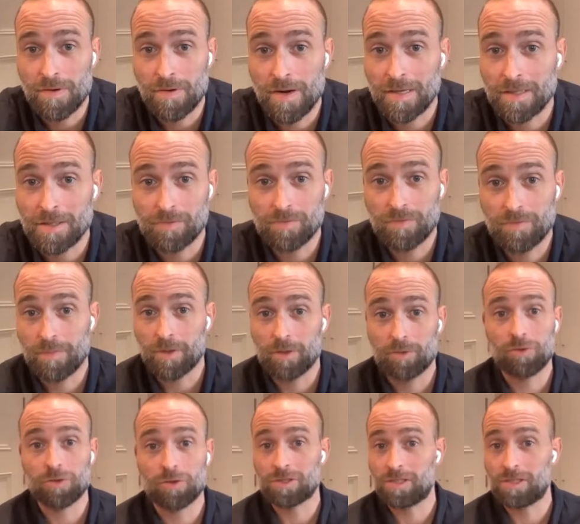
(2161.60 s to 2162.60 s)
brands from
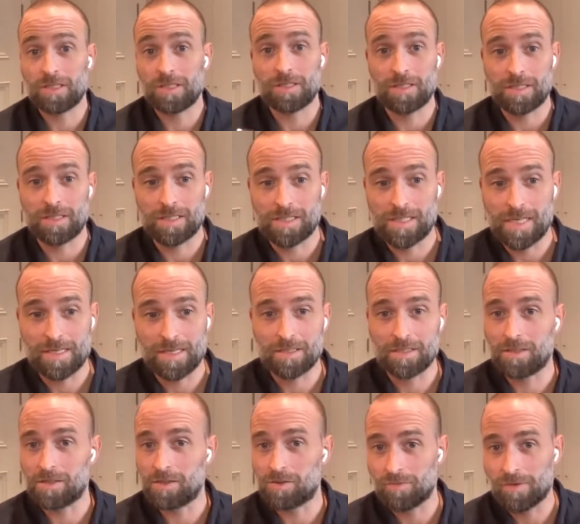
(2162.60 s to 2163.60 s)
across the
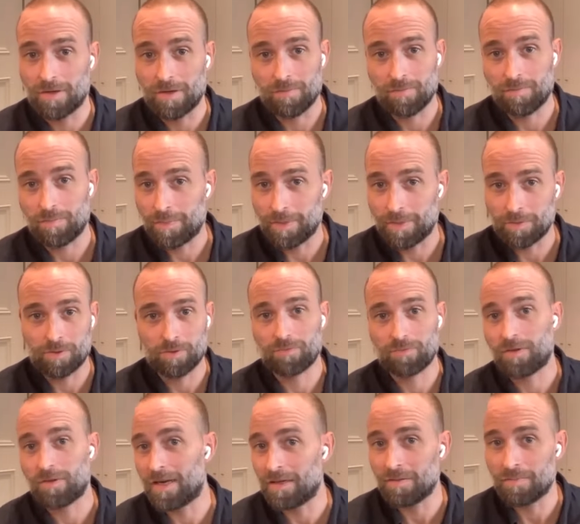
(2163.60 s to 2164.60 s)
sectors, build to
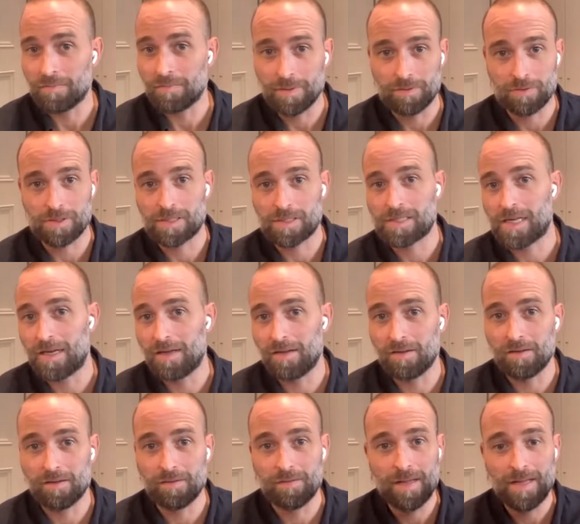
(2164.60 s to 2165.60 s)
rent, build to
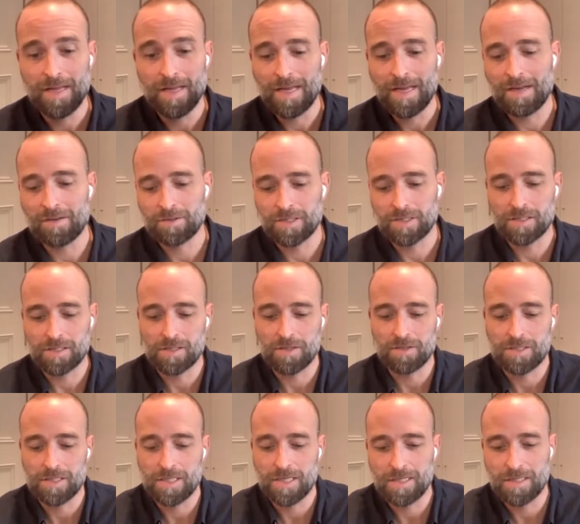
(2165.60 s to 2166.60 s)
sell, housing
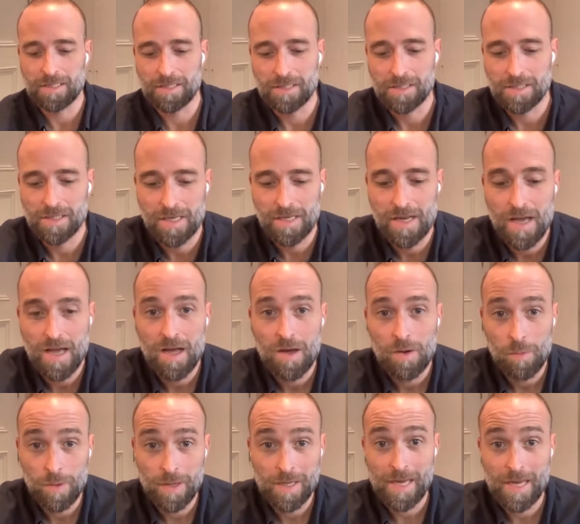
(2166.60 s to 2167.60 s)
associations, and
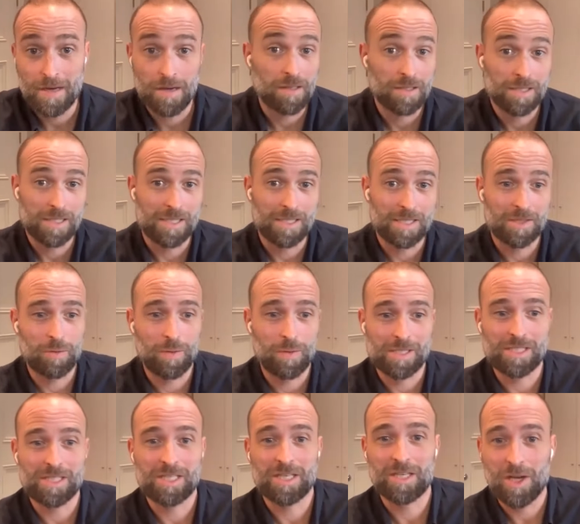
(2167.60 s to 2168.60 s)
we get asked this
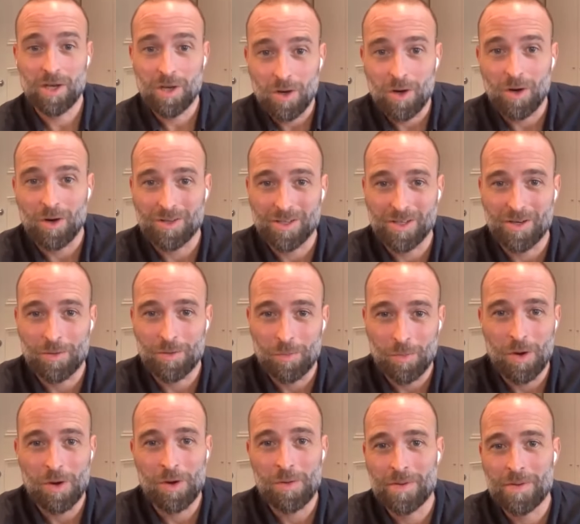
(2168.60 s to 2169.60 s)
question a lot. You know,
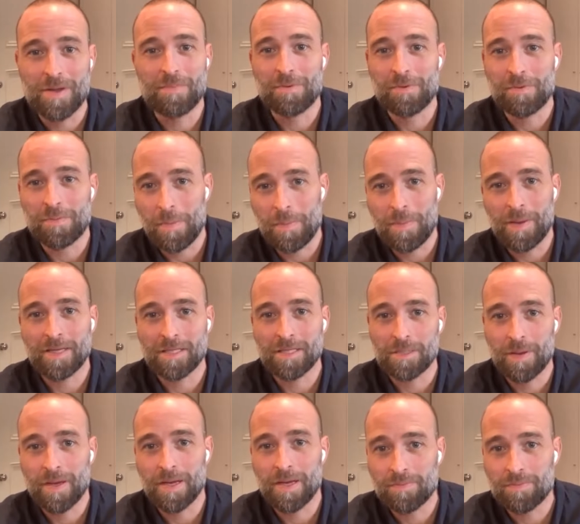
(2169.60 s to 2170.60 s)
what are people prepared to
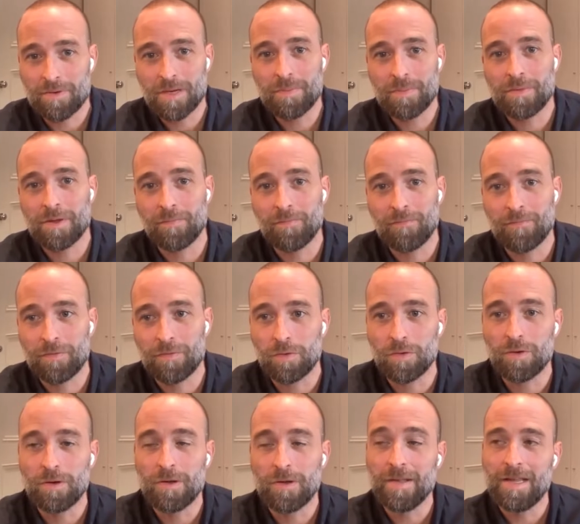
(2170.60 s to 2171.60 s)
pay a premium
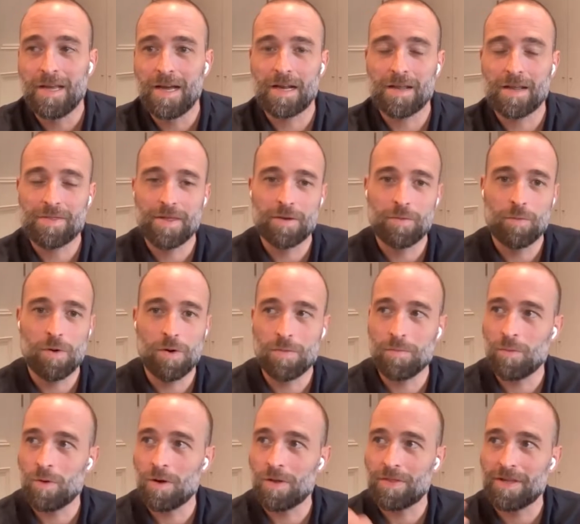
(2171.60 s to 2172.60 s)
for? And I think
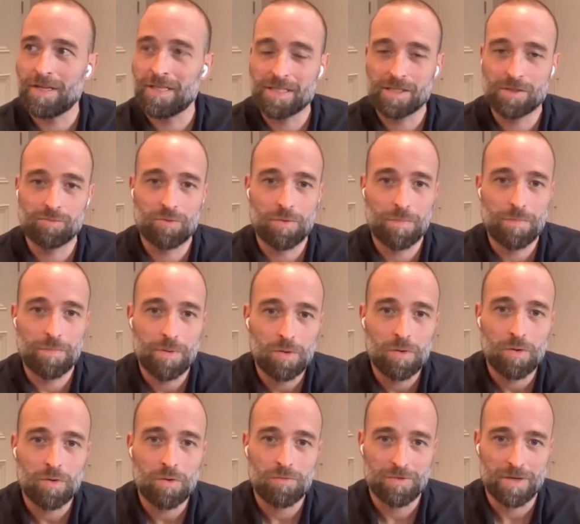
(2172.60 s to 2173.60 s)
what this
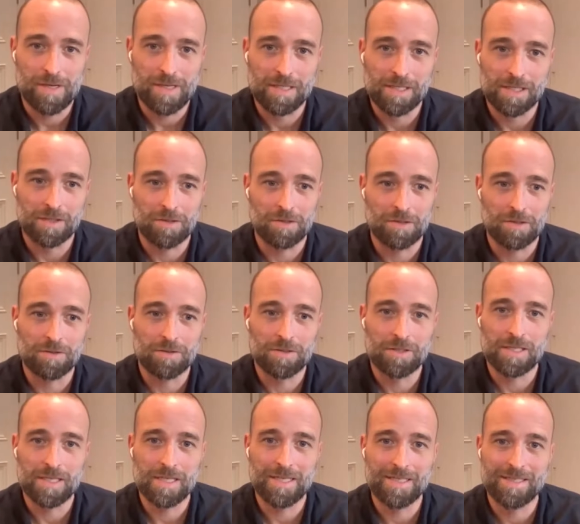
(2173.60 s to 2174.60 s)
report really
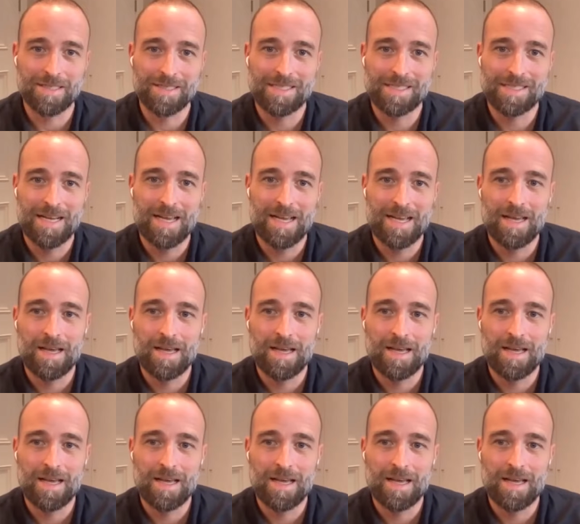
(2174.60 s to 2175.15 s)
shows is,